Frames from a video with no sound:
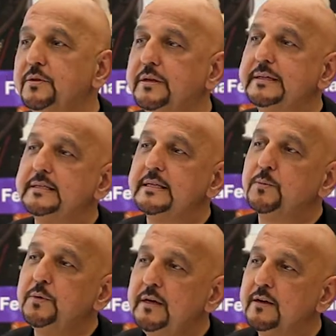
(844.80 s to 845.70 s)
things, is
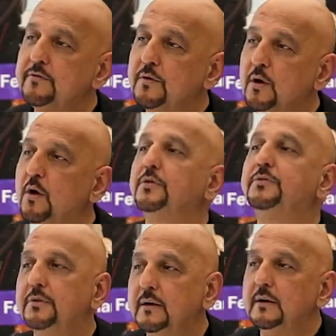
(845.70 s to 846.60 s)
that we have
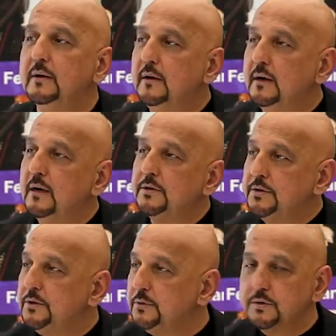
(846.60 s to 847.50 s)
forgotten how to
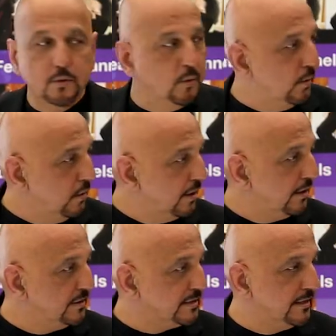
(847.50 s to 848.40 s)
use all
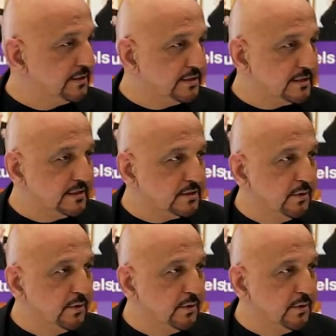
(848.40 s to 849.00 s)
our intelligences.